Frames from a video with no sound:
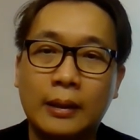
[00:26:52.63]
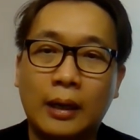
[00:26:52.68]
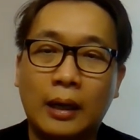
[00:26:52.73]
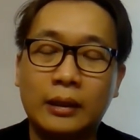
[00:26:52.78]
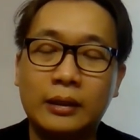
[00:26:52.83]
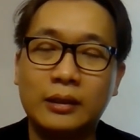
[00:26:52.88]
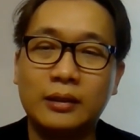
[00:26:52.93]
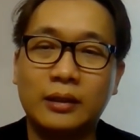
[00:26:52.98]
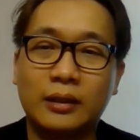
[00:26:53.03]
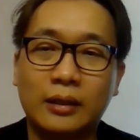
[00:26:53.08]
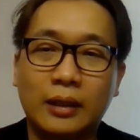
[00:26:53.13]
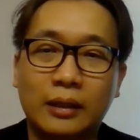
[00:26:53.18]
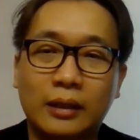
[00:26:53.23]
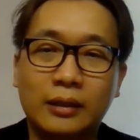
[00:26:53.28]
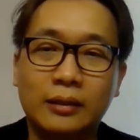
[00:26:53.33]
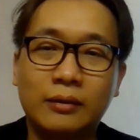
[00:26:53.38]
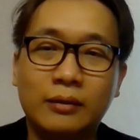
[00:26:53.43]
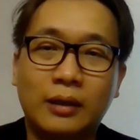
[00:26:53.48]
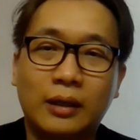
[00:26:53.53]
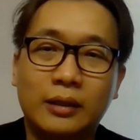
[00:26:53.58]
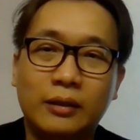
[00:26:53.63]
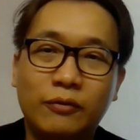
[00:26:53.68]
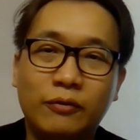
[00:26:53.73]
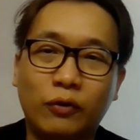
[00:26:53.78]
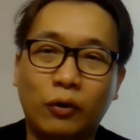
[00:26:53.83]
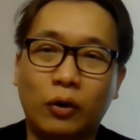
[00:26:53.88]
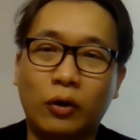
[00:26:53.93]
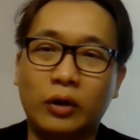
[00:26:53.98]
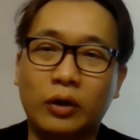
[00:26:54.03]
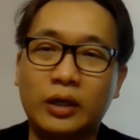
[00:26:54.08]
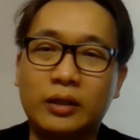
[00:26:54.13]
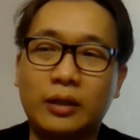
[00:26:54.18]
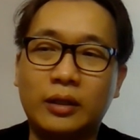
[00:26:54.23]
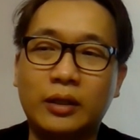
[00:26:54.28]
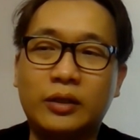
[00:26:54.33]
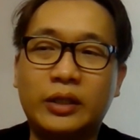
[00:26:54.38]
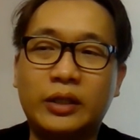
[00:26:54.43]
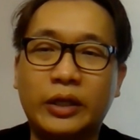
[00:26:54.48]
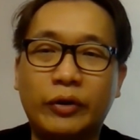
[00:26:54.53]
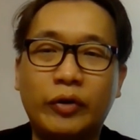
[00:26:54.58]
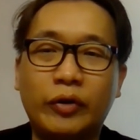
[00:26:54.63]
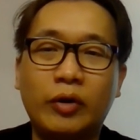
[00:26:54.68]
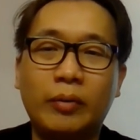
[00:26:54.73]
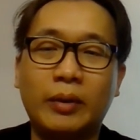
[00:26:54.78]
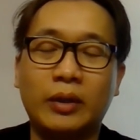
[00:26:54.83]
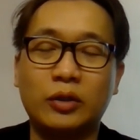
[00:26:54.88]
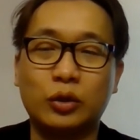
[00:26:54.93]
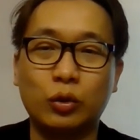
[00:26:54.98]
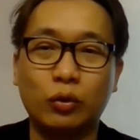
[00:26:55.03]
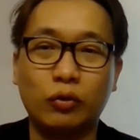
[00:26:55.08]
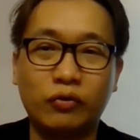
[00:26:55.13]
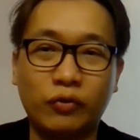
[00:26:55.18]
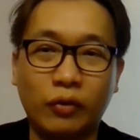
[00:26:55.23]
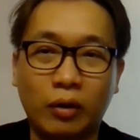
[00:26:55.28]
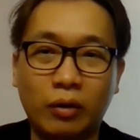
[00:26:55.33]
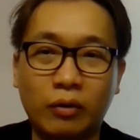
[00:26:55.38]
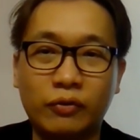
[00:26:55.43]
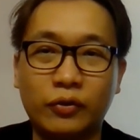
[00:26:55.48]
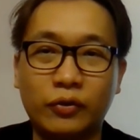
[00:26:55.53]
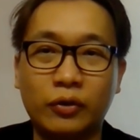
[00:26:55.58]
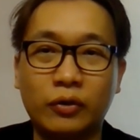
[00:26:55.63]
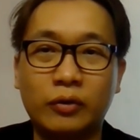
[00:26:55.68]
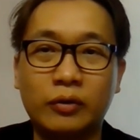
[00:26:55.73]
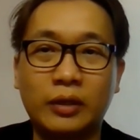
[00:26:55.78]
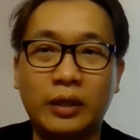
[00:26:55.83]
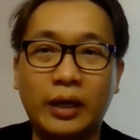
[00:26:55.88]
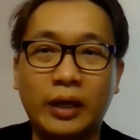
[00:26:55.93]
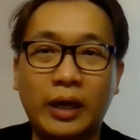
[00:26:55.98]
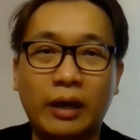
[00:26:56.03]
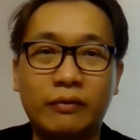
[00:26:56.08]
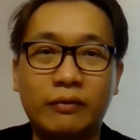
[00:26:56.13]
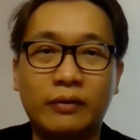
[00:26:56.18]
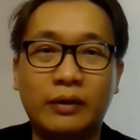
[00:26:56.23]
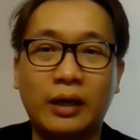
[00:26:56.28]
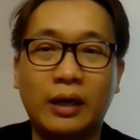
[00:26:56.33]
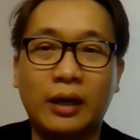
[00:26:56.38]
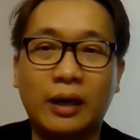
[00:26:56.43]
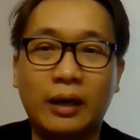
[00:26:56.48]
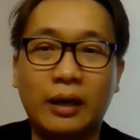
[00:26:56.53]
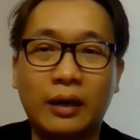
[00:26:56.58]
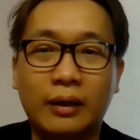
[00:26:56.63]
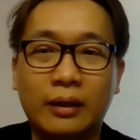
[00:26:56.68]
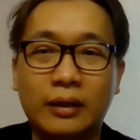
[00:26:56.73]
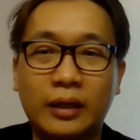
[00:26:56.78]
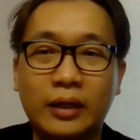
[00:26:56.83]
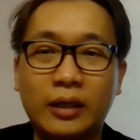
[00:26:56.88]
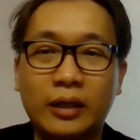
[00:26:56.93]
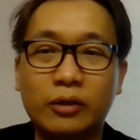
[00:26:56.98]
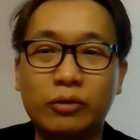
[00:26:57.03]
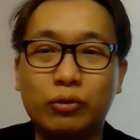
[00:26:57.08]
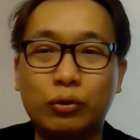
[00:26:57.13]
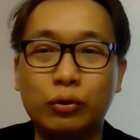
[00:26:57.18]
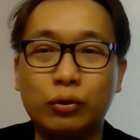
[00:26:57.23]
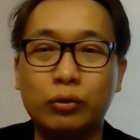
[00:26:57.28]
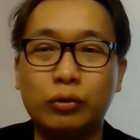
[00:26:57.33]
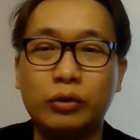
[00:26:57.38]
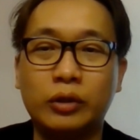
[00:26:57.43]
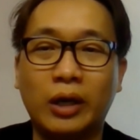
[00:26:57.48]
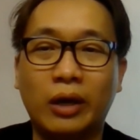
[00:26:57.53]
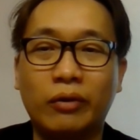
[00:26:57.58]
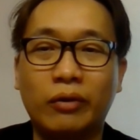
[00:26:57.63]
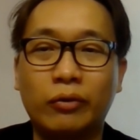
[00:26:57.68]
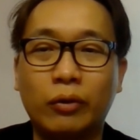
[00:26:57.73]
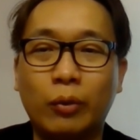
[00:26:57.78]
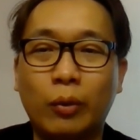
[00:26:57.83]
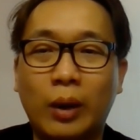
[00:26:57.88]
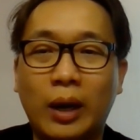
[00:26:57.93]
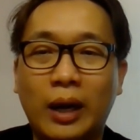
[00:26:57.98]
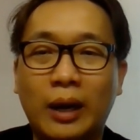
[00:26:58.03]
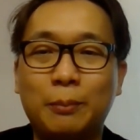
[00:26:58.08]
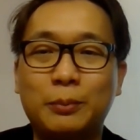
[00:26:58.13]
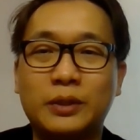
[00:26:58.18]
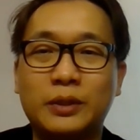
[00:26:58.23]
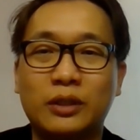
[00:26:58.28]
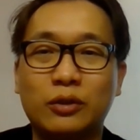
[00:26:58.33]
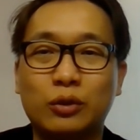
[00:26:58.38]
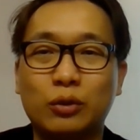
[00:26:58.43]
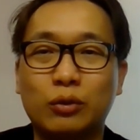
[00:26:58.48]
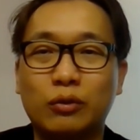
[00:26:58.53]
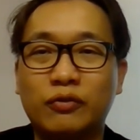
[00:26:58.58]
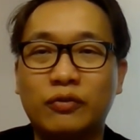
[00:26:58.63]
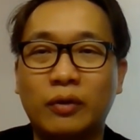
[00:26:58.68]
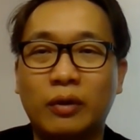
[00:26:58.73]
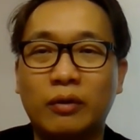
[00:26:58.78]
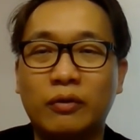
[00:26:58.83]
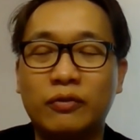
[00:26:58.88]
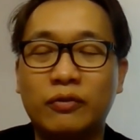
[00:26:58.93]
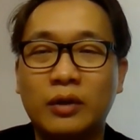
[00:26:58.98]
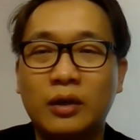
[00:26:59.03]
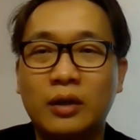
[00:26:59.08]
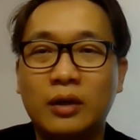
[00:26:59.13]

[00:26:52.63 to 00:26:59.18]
I think for Ethereum and so forth, you know, they have their layer two, their roll ups and so forth.